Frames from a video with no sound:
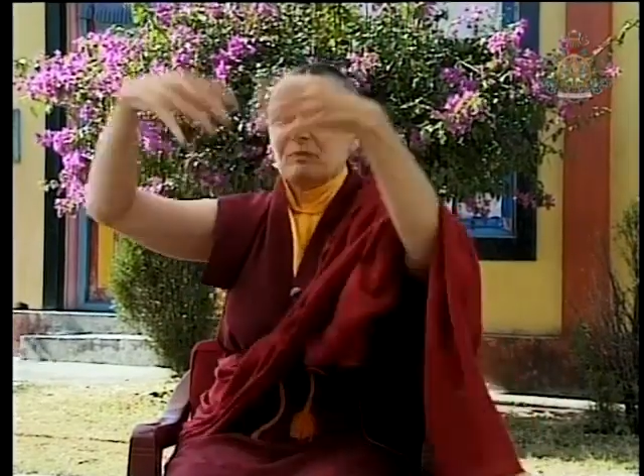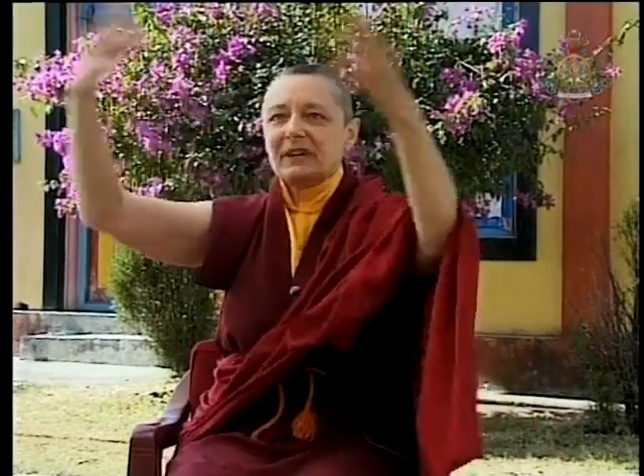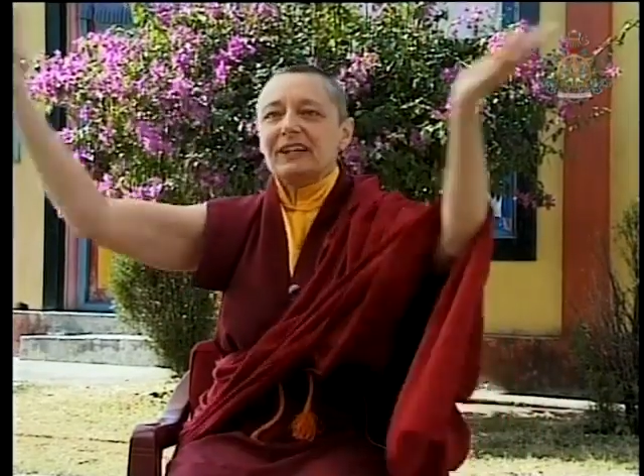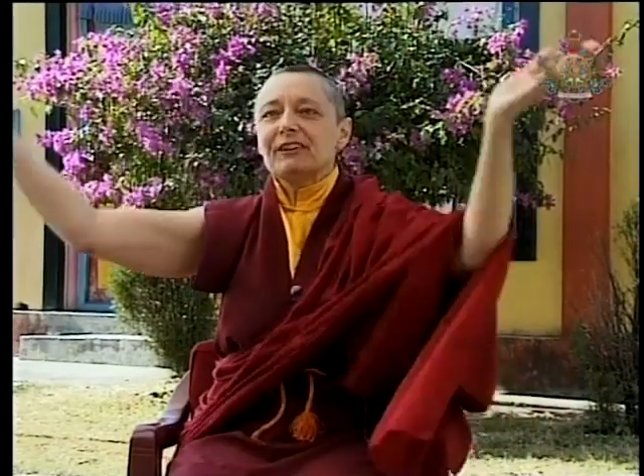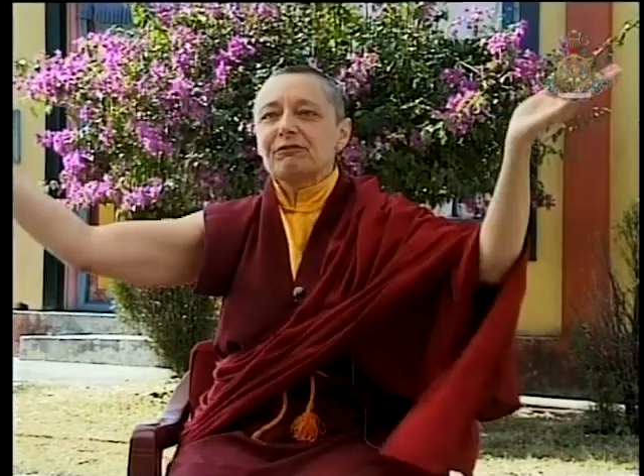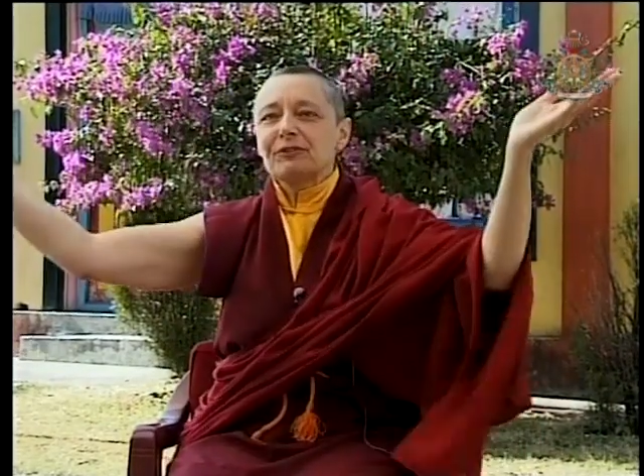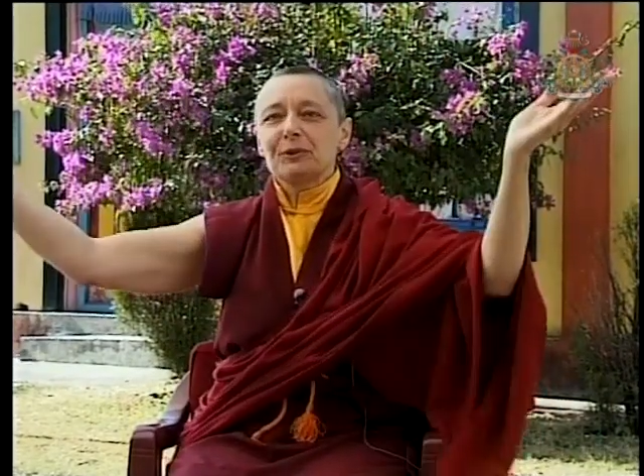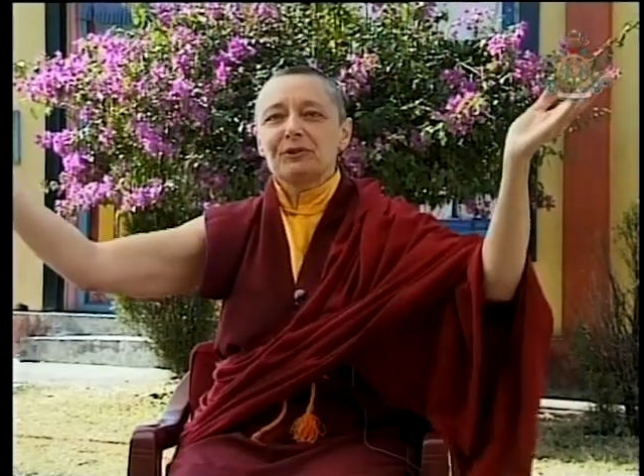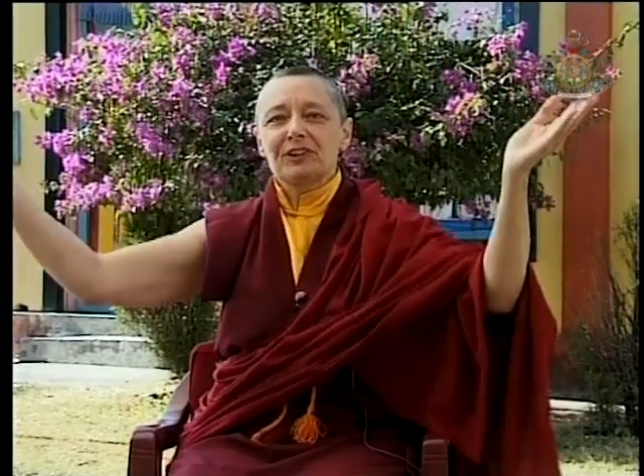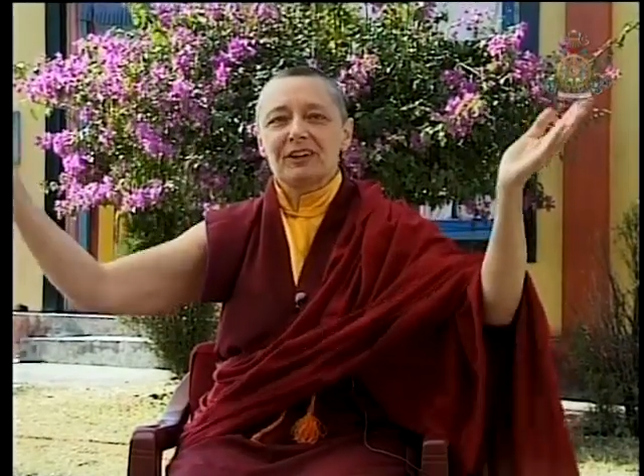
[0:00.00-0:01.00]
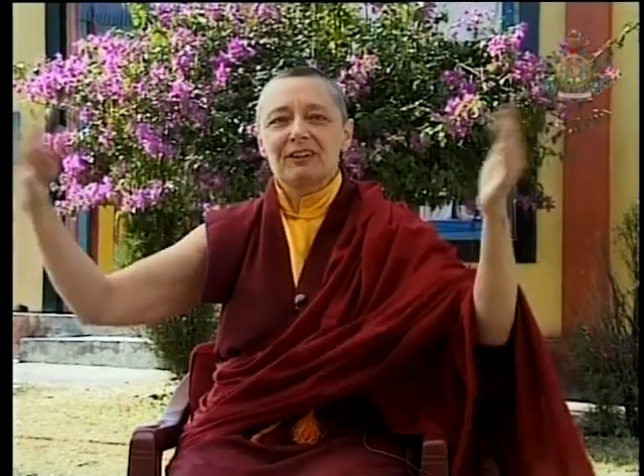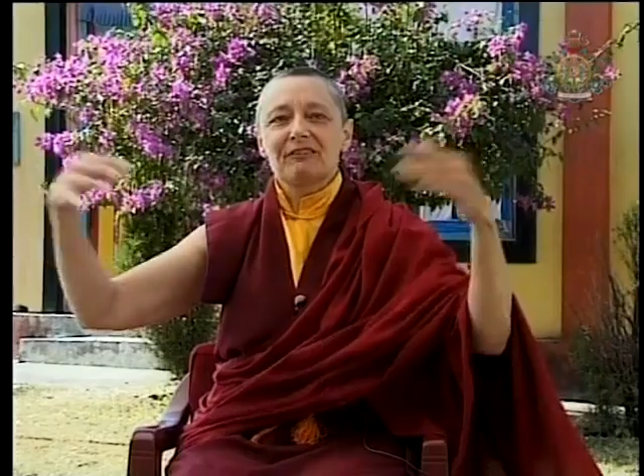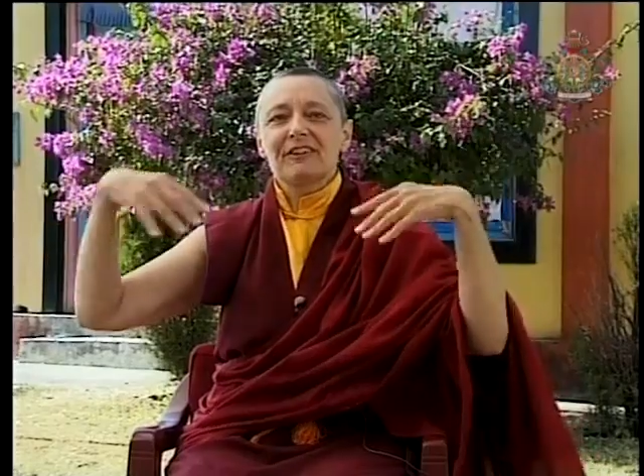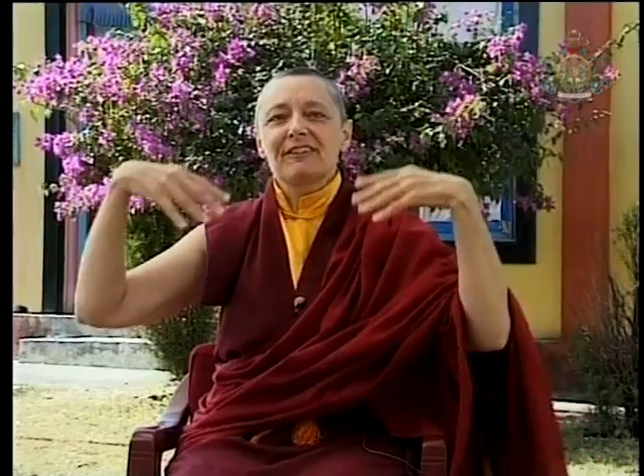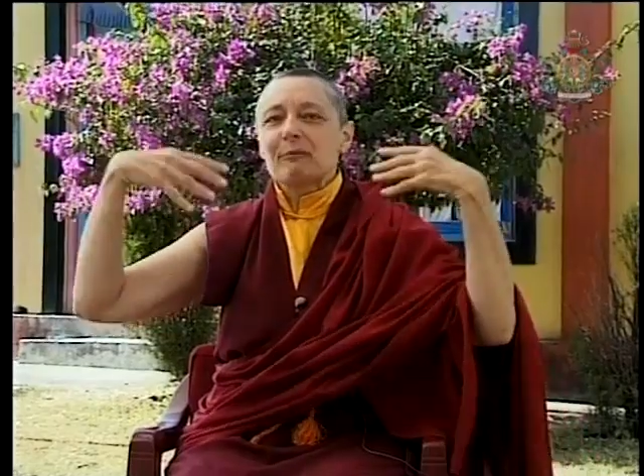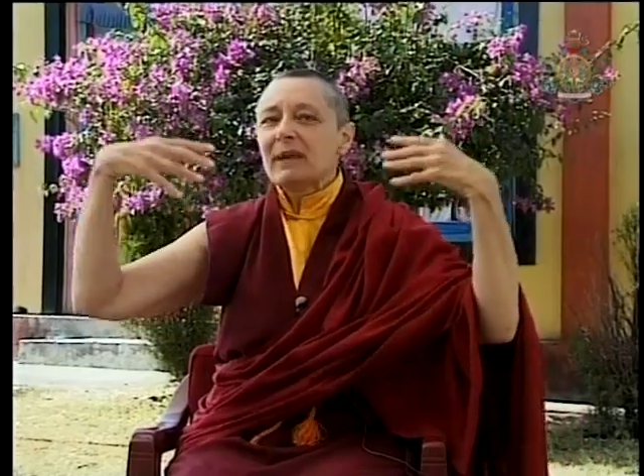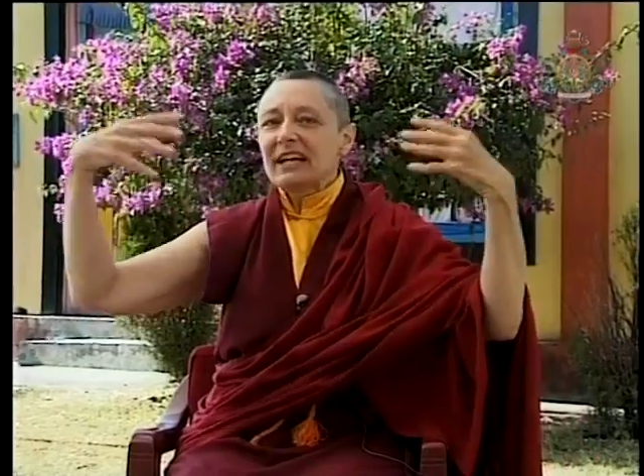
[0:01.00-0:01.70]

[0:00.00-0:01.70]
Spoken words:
in the future for some